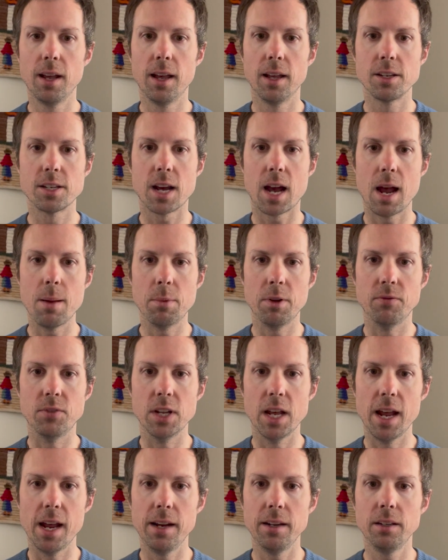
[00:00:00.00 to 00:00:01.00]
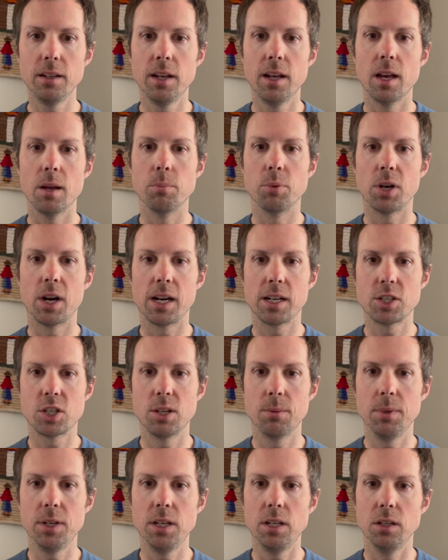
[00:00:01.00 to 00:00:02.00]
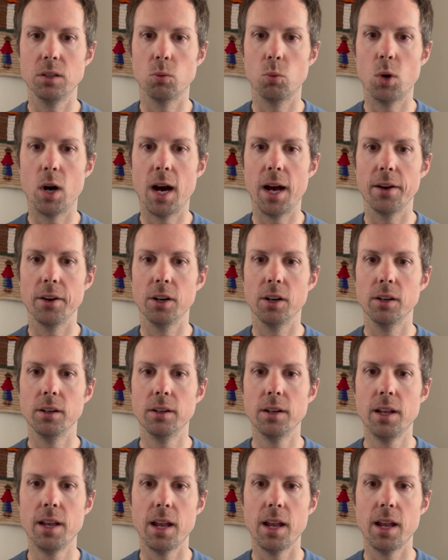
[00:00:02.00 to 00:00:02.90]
time of day, and proximity to water,